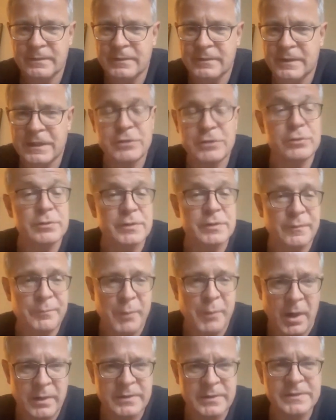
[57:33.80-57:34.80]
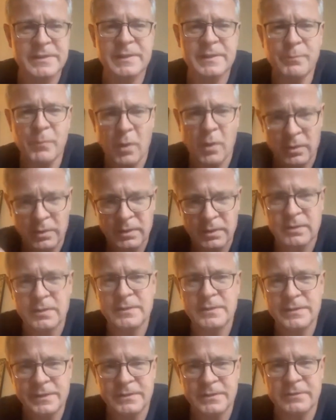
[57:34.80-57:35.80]
issues of policy, moral
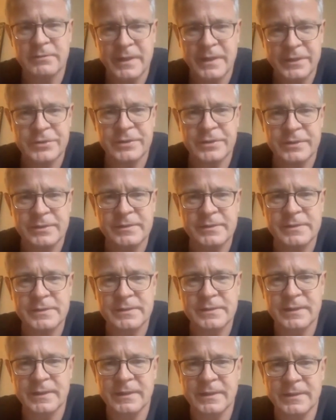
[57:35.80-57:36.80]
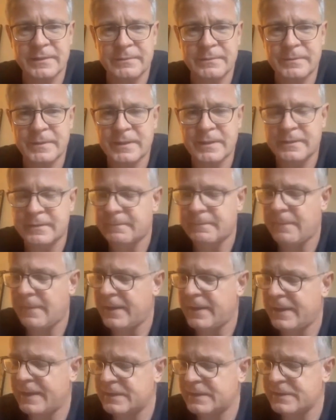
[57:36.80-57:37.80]
considerations,
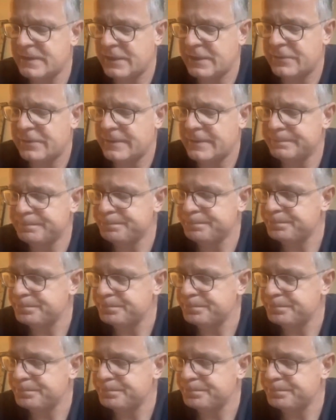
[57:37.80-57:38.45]
etc.